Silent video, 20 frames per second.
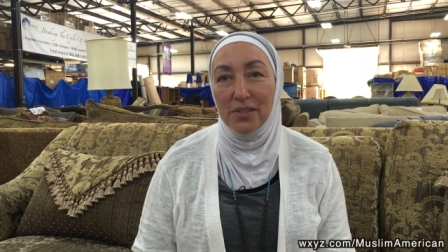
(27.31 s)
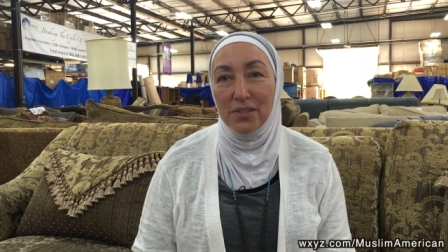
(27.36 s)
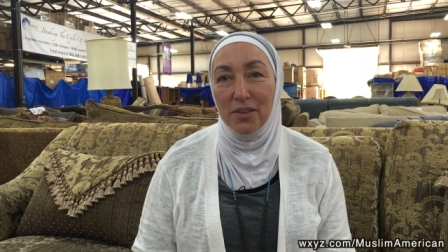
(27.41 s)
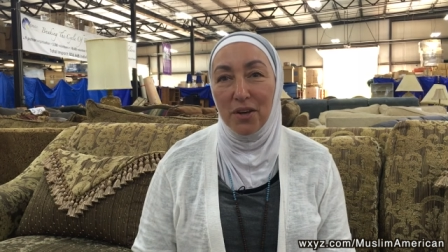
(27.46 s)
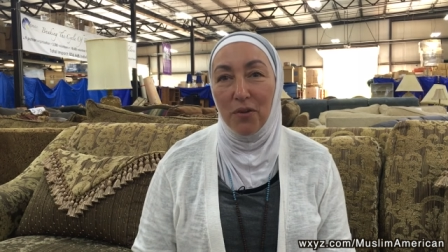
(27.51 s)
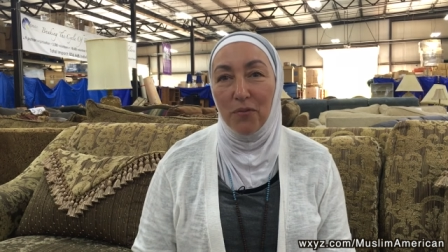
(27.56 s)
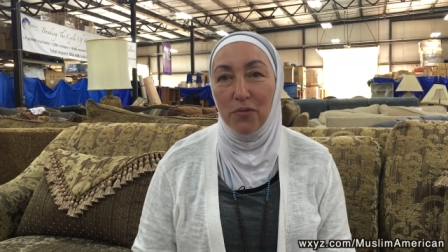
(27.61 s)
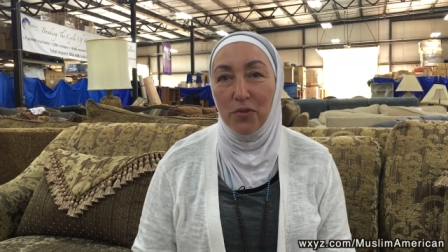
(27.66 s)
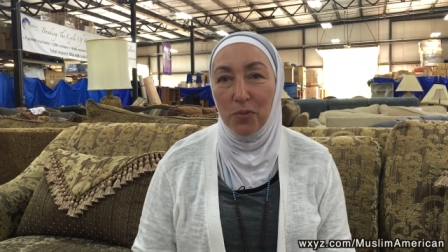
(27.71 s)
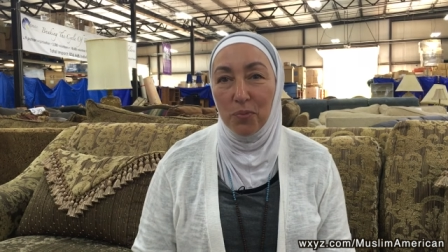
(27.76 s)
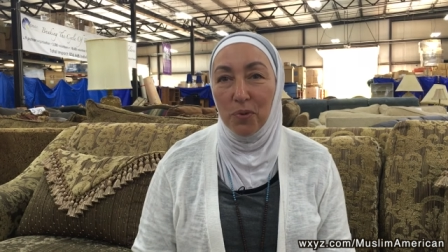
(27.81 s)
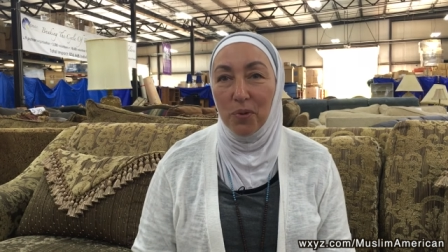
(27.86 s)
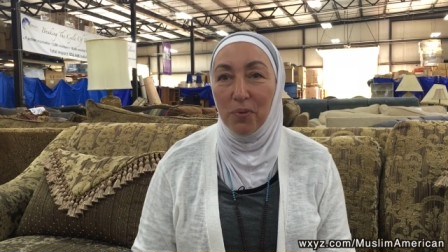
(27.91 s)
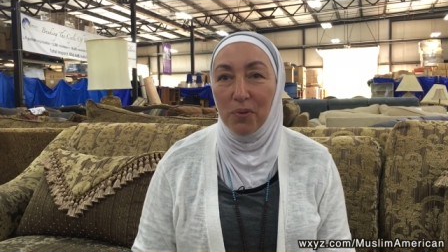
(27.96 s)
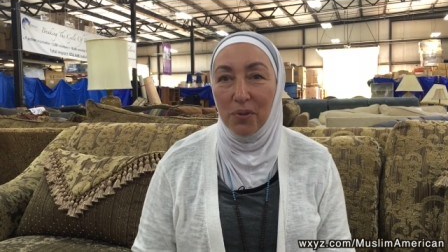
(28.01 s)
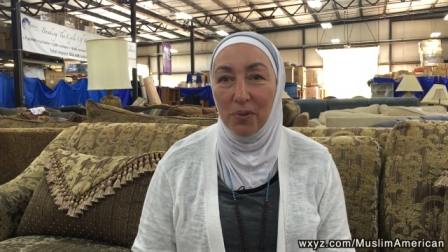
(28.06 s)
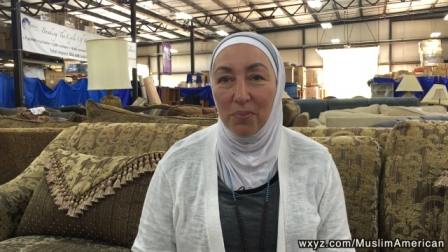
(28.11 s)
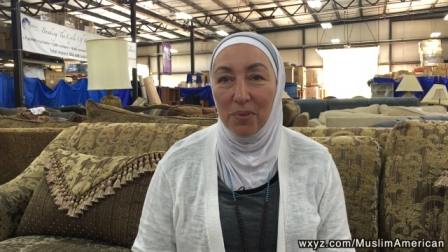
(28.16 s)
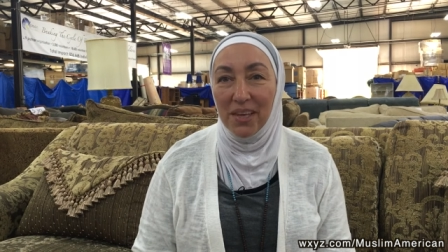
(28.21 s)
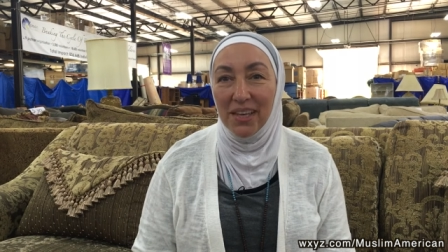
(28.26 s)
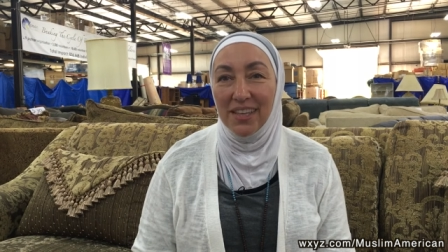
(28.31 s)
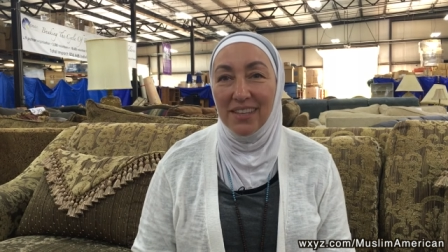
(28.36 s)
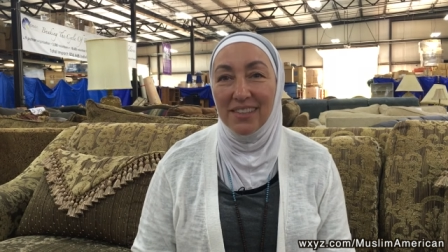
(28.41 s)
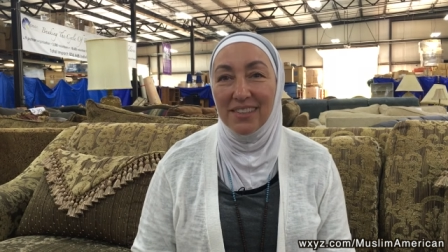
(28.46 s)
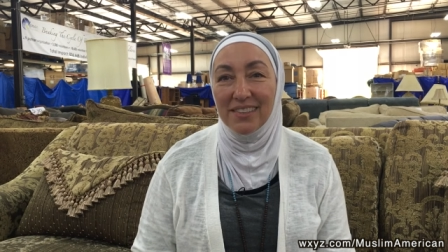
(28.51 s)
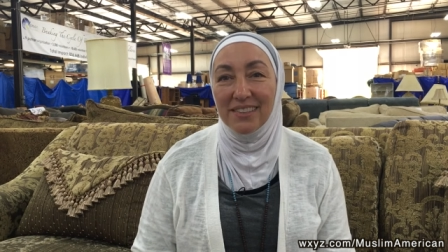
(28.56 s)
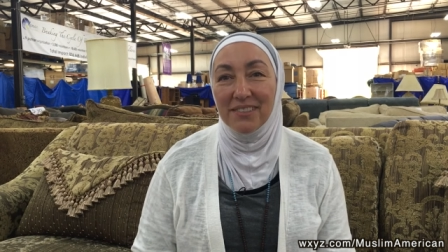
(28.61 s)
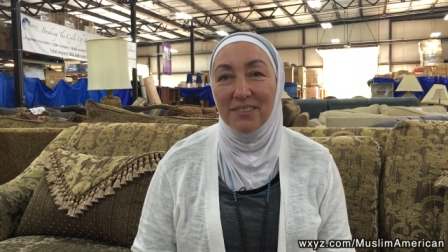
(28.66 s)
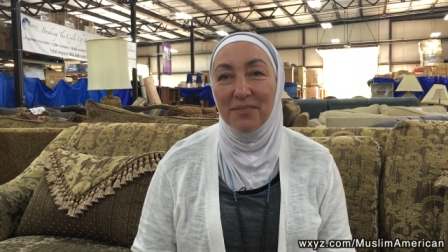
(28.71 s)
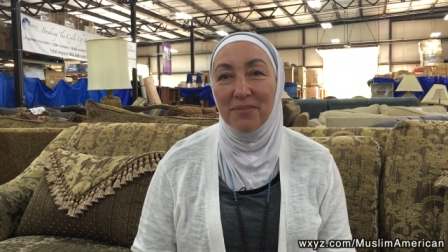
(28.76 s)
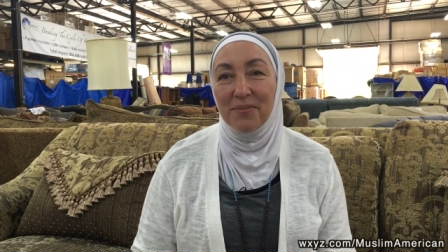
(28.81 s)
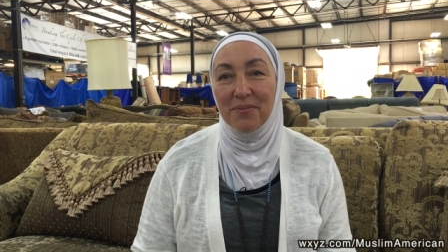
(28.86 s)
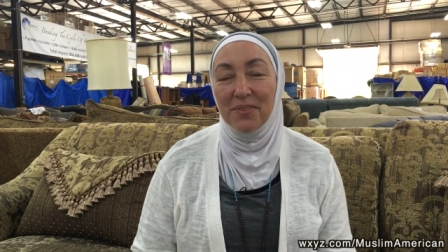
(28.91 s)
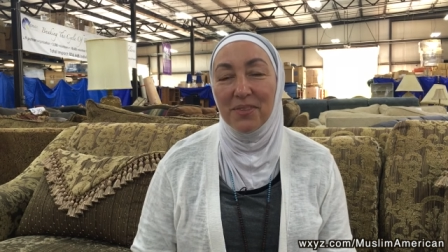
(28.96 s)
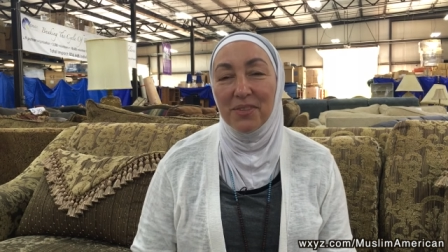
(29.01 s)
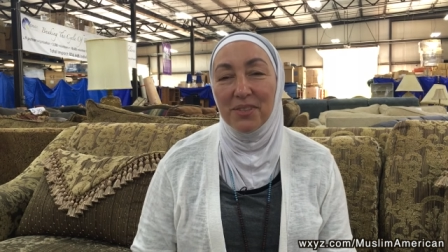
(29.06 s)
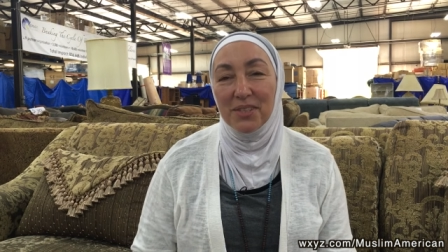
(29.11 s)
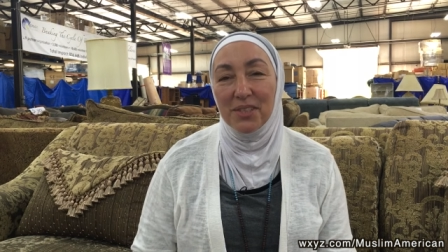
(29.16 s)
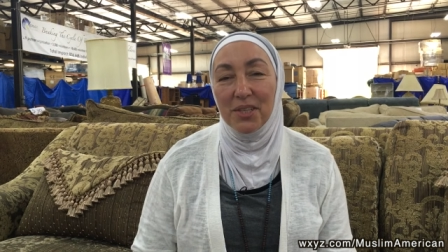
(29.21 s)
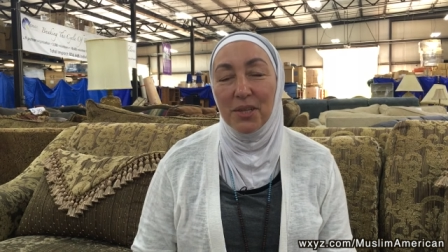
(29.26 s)
as comfortable with me.
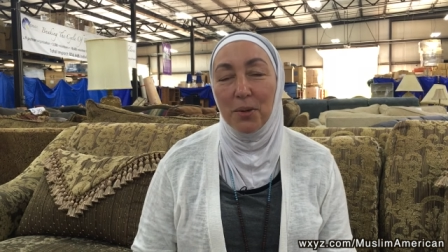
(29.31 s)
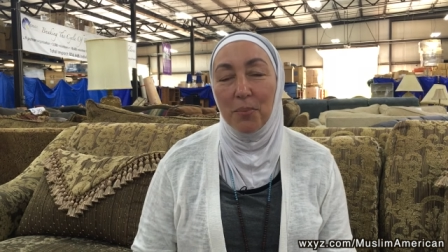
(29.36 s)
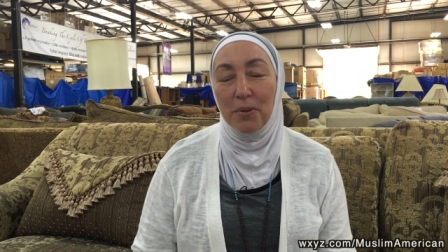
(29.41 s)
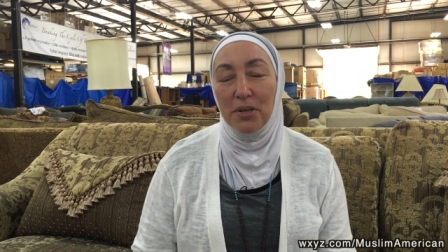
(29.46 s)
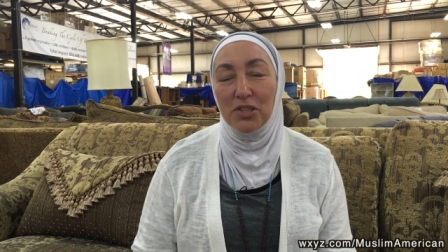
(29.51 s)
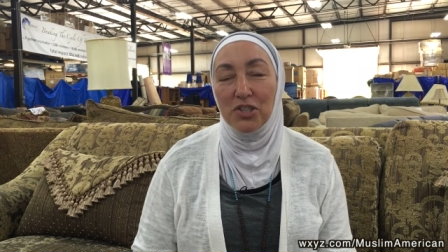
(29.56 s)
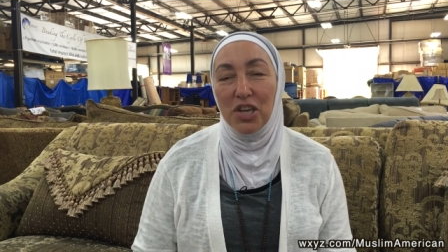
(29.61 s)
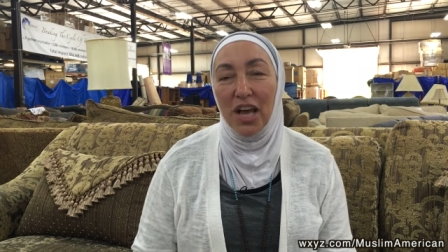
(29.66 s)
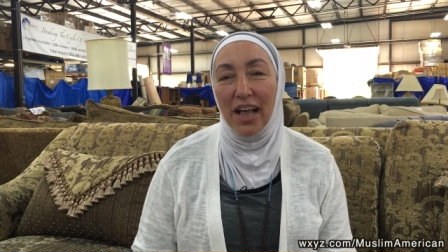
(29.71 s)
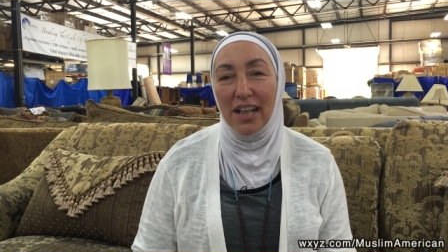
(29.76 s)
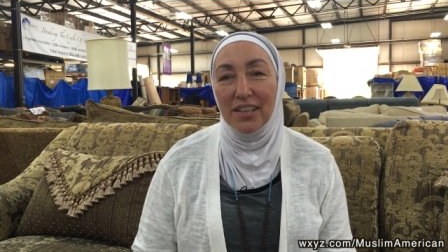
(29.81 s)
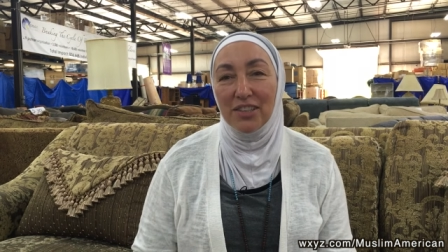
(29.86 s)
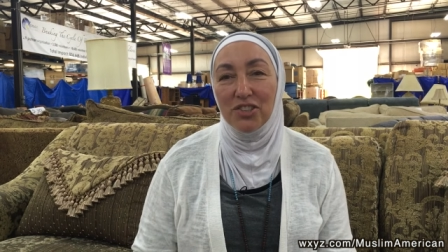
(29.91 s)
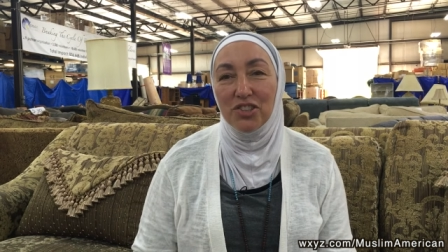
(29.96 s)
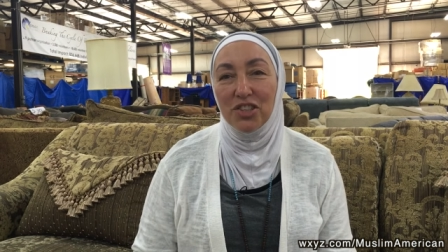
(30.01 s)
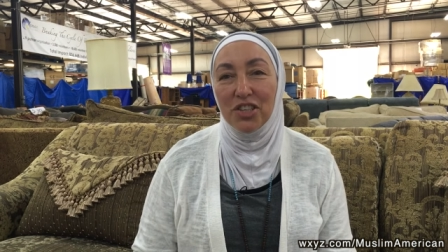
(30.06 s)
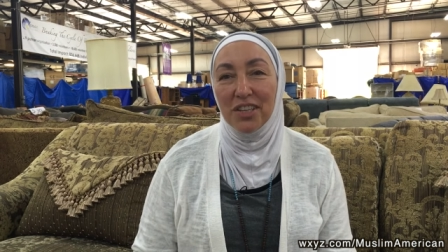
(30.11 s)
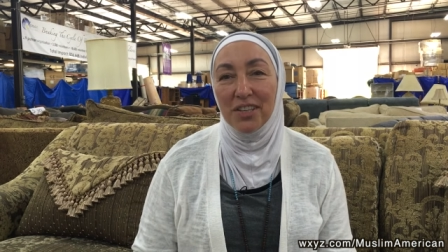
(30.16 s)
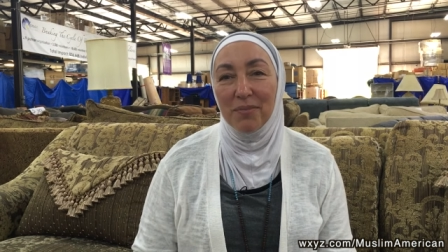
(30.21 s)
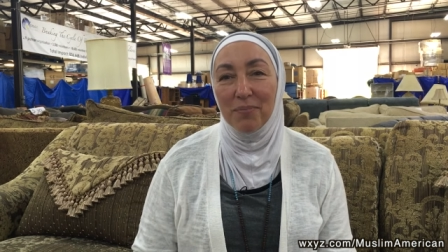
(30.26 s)
It's a little bit challenging,